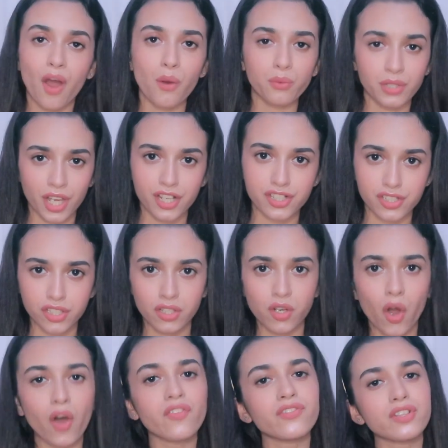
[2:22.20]
the
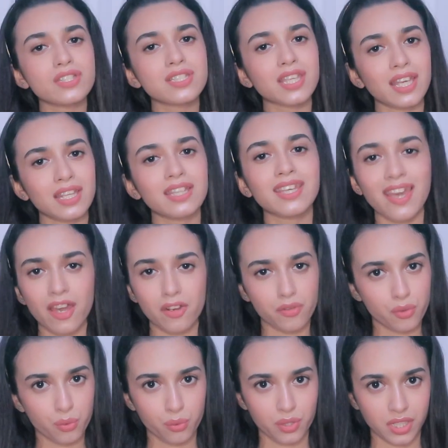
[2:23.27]
foundation of your skincare
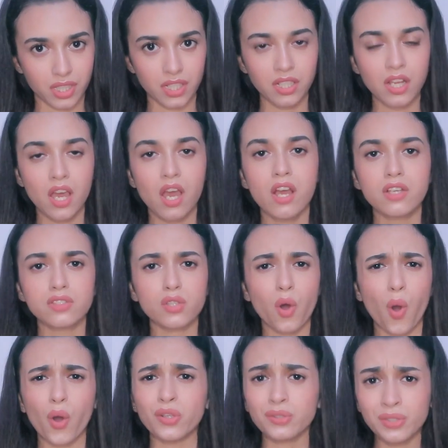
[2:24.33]
routine so
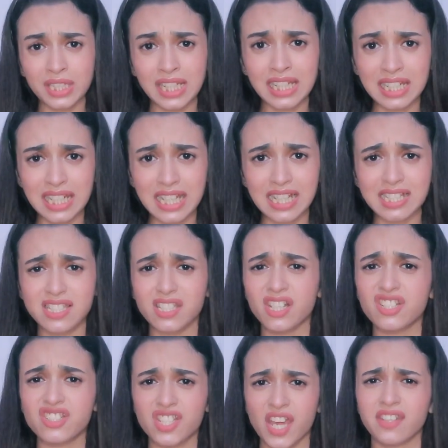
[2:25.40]
all you need is
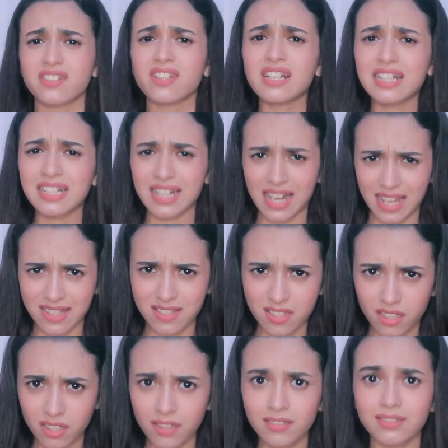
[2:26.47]
a gentle
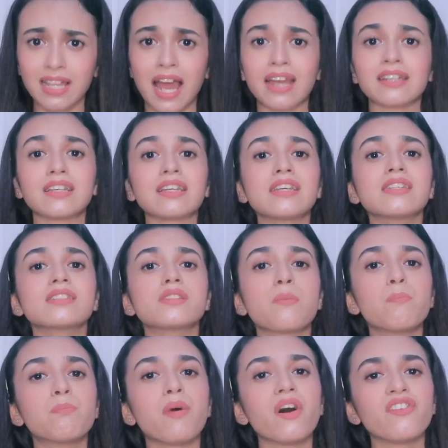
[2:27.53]
cleanser that is
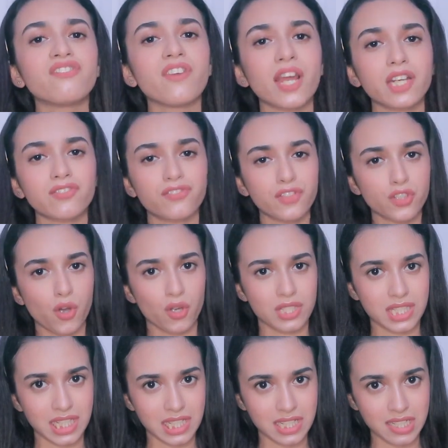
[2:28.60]
perfect for your
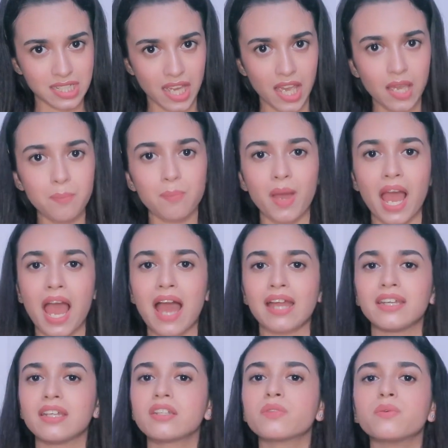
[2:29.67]
skin type
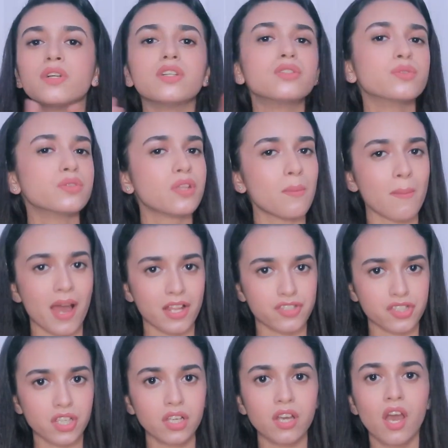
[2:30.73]
and it will do the
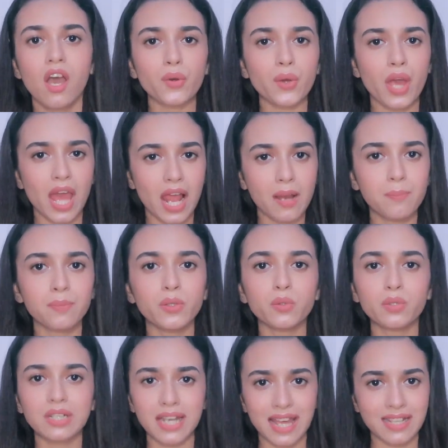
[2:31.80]
magic it's going to help
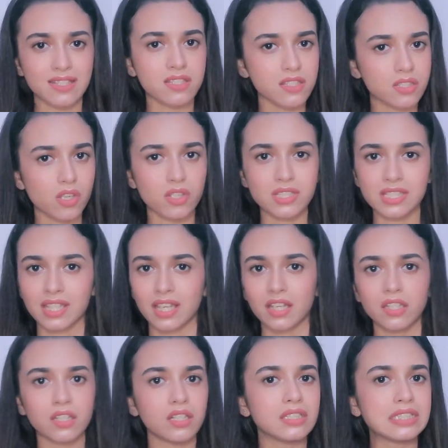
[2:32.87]
you cleanse your
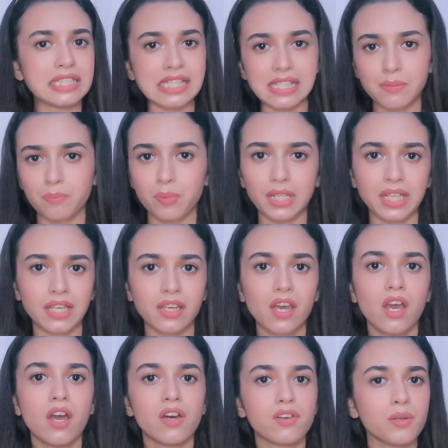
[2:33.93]
skin deeply
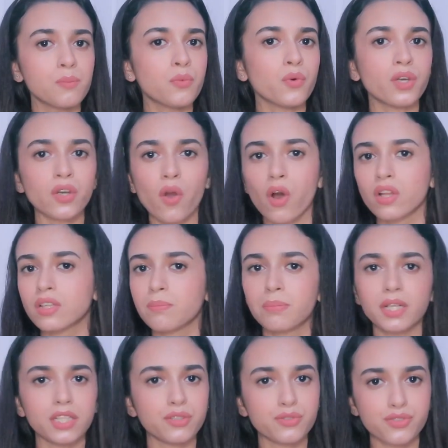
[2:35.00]
removing all the
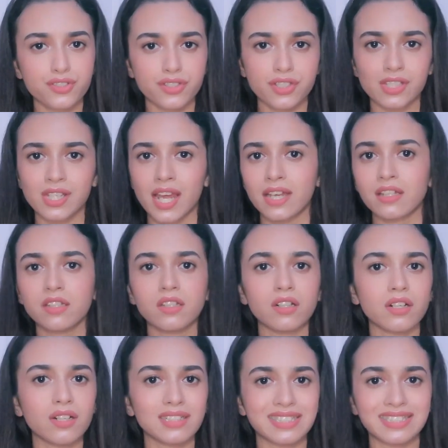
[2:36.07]
pollution and
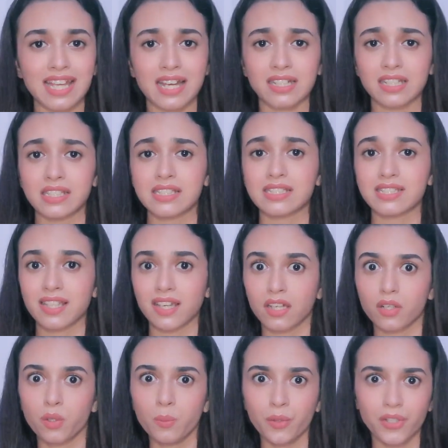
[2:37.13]
dirt that is
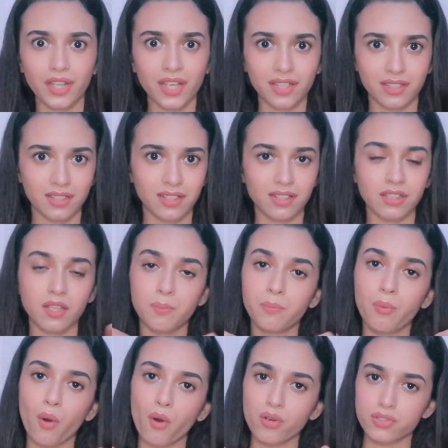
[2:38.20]
accommodated in the
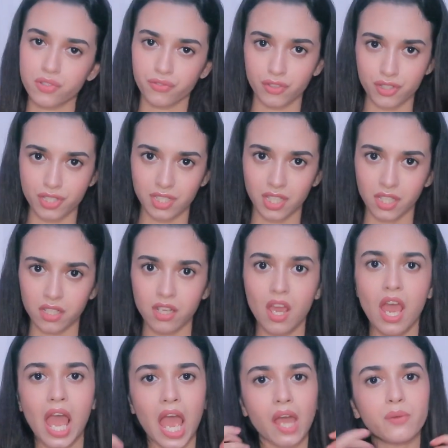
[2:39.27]
pores of your skin
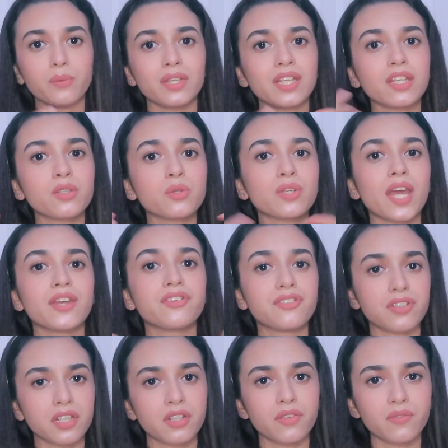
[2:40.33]
and we need to get
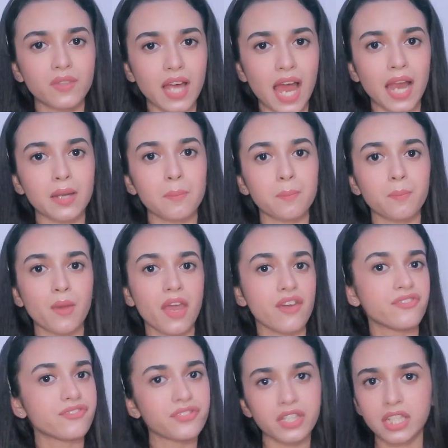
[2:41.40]
rid of that
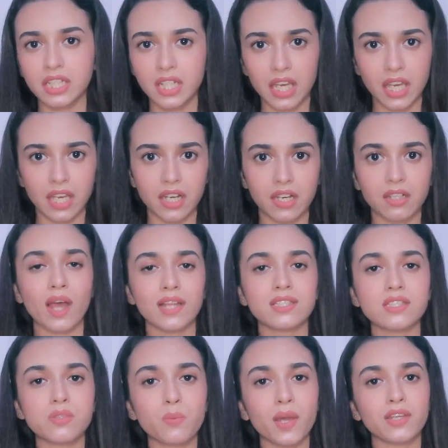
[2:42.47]
every day
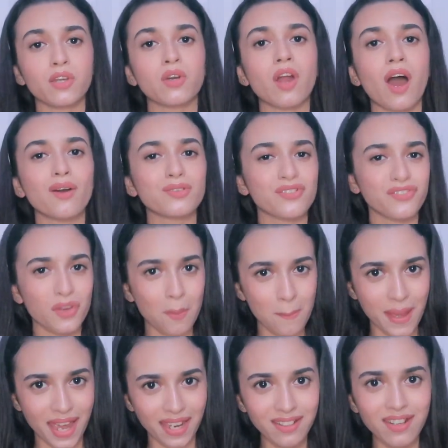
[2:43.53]
once when you're out of your
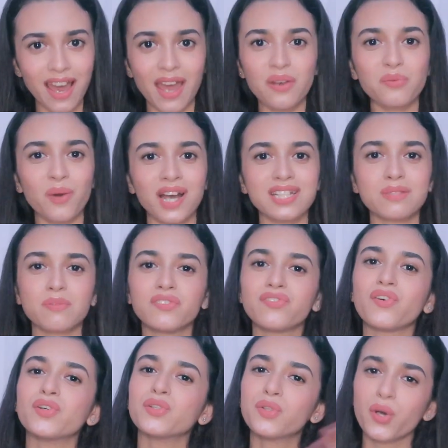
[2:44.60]
bed and once
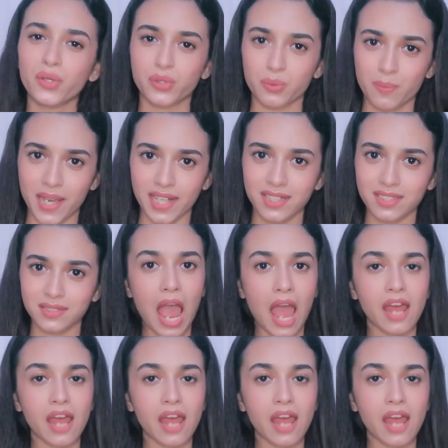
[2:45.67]
before you go to bed